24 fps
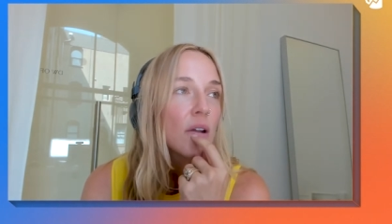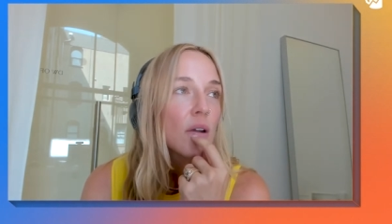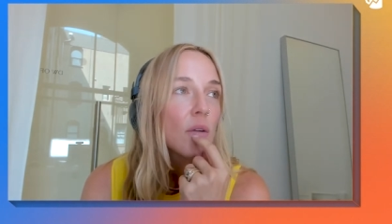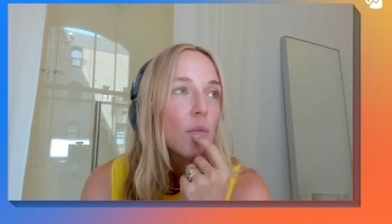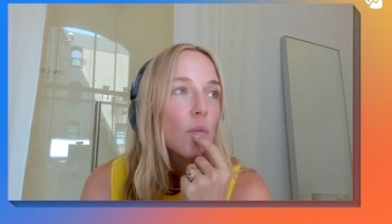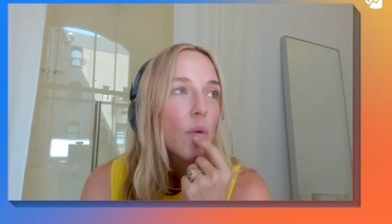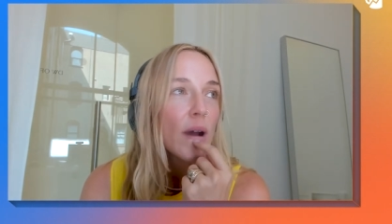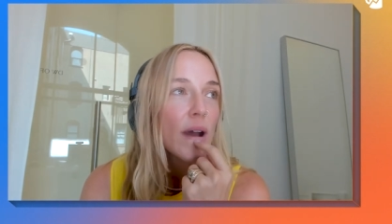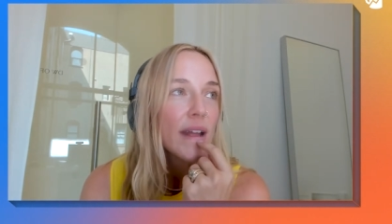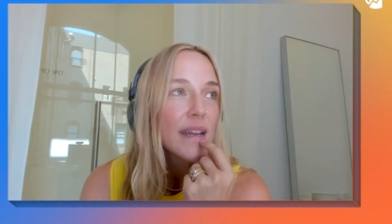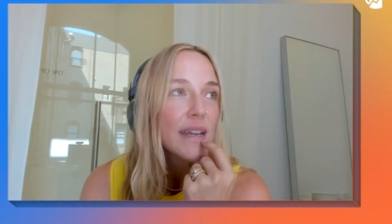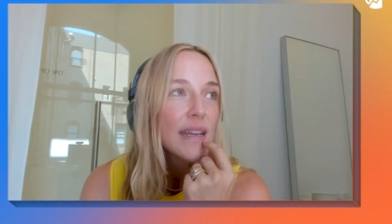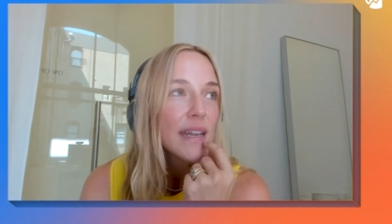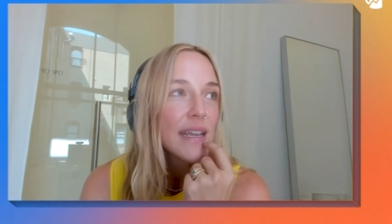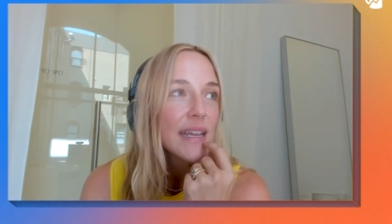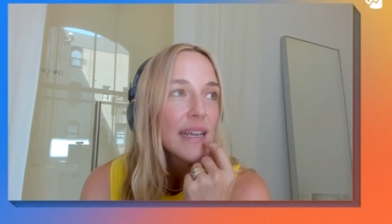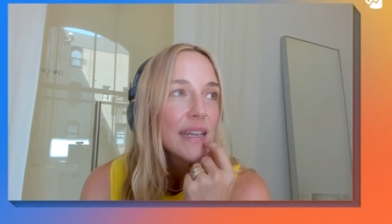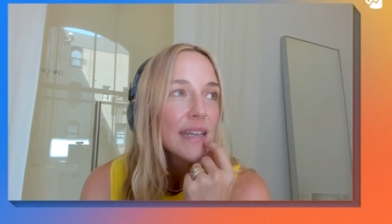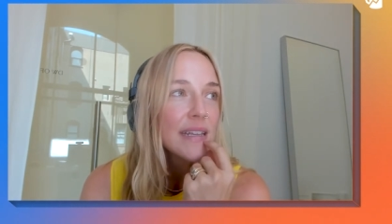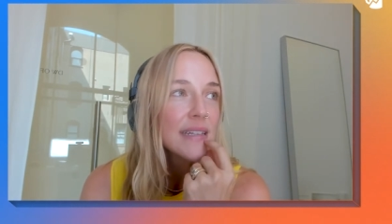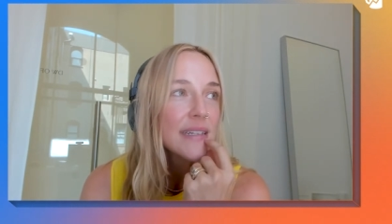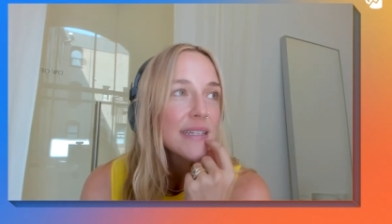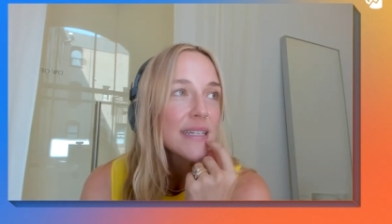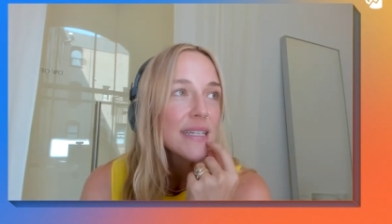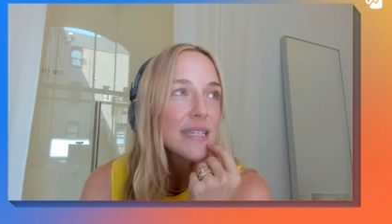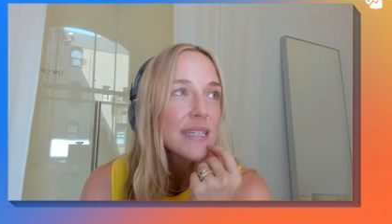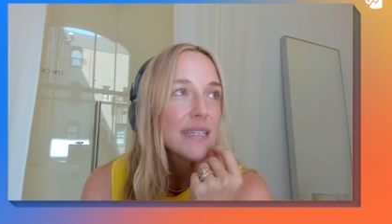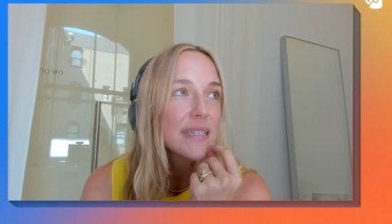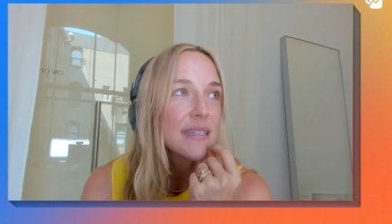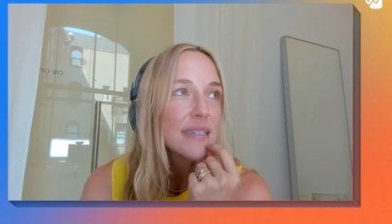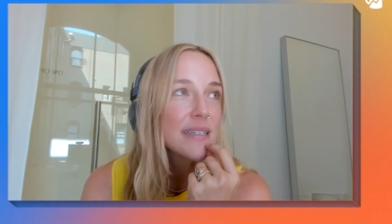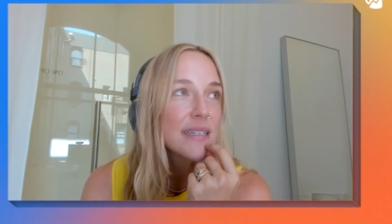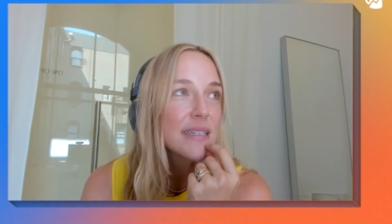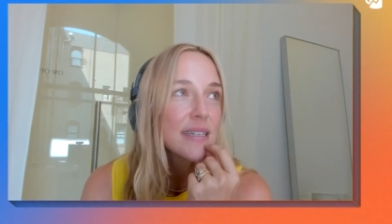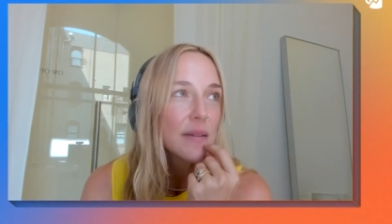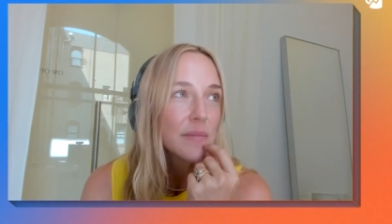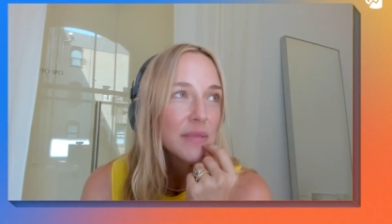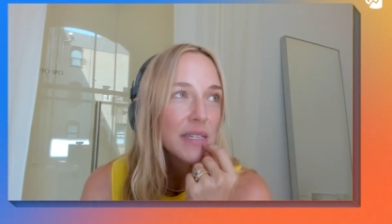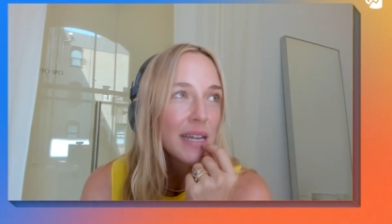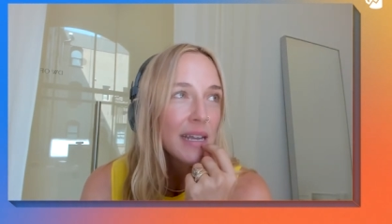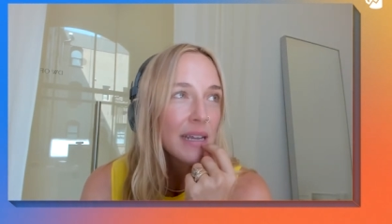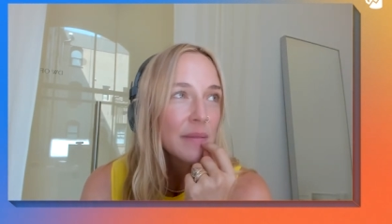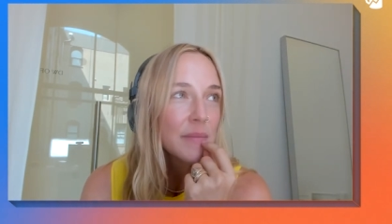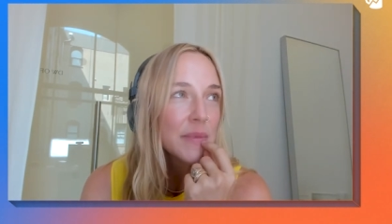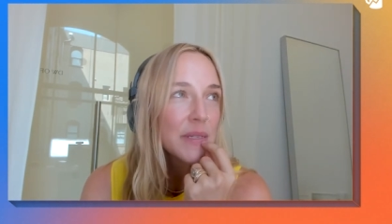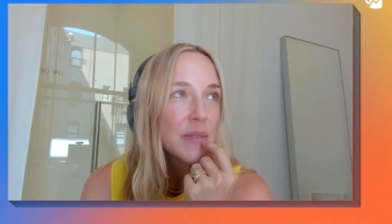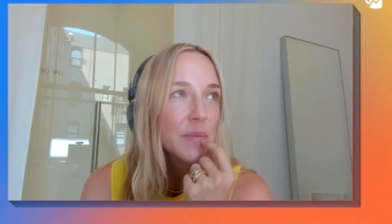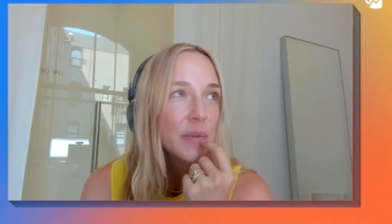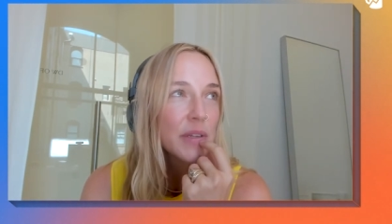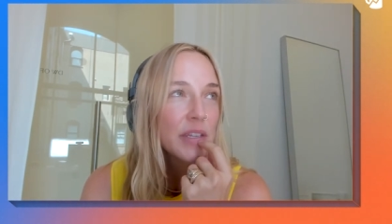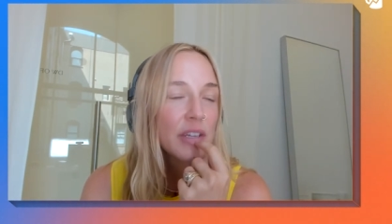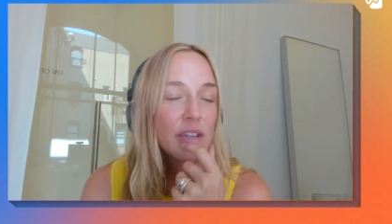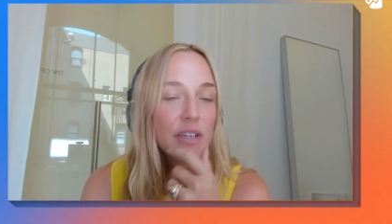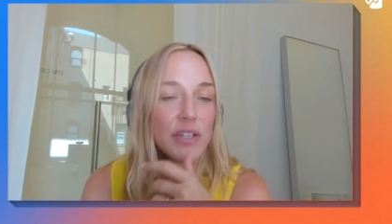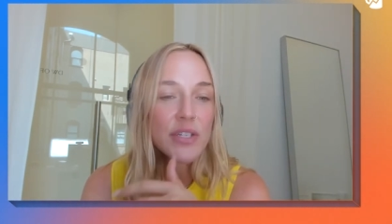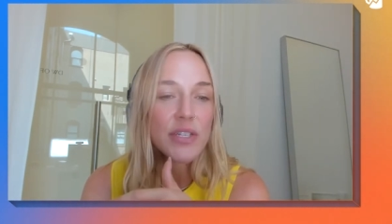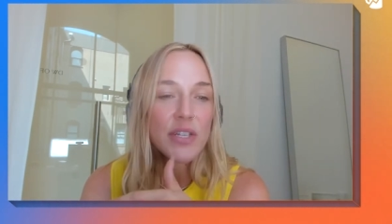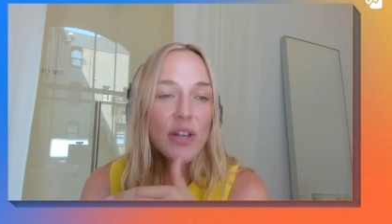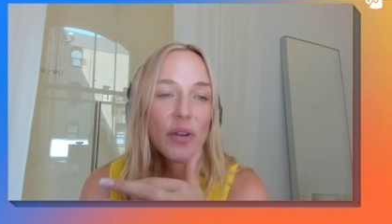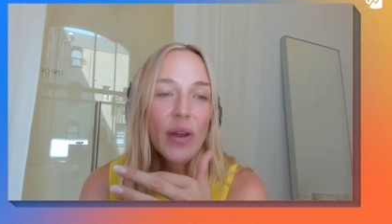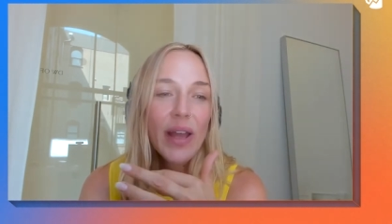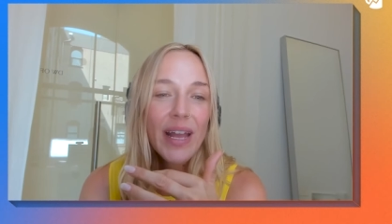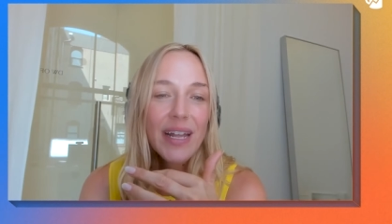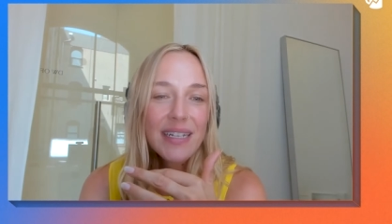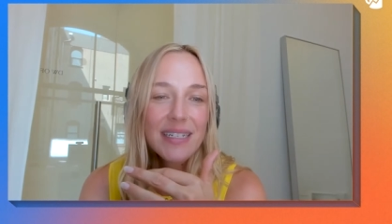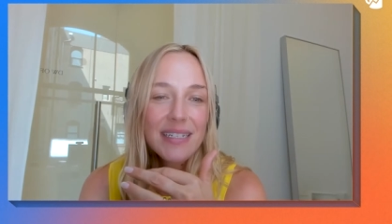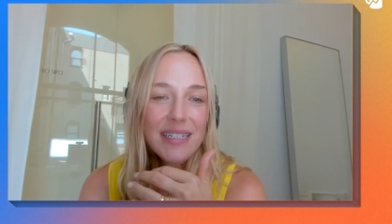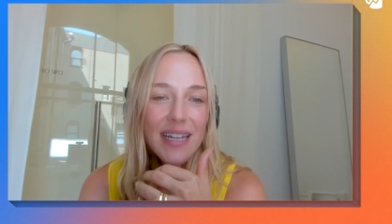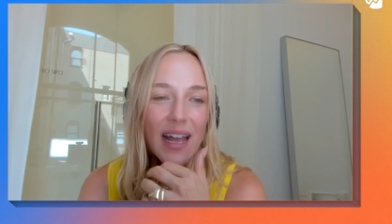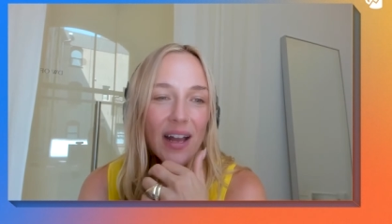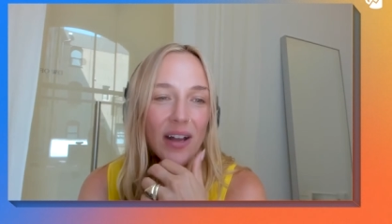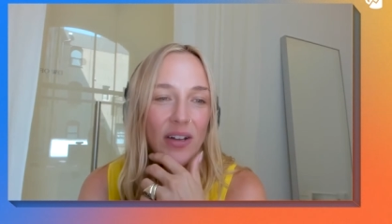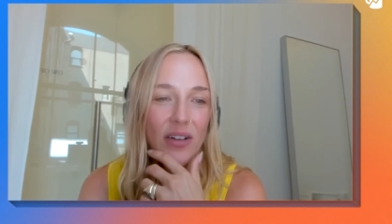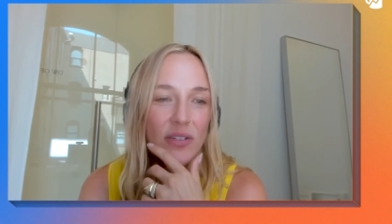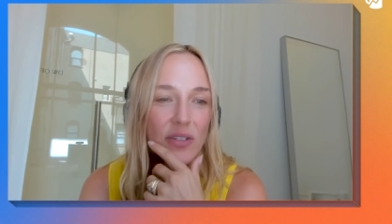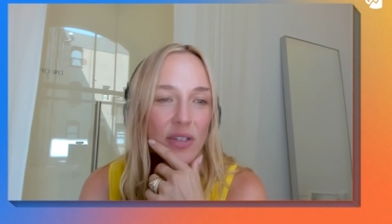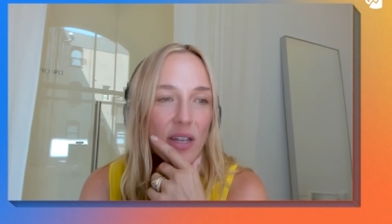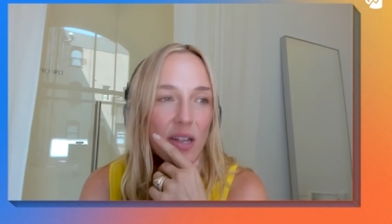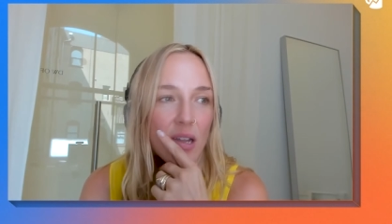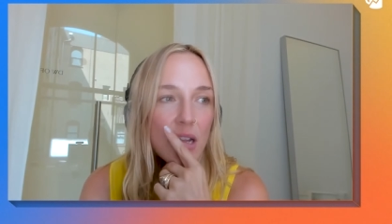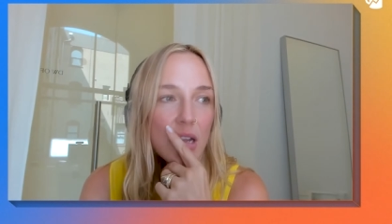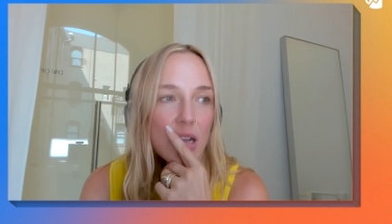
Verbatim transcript: One is sometimes when you're so head down,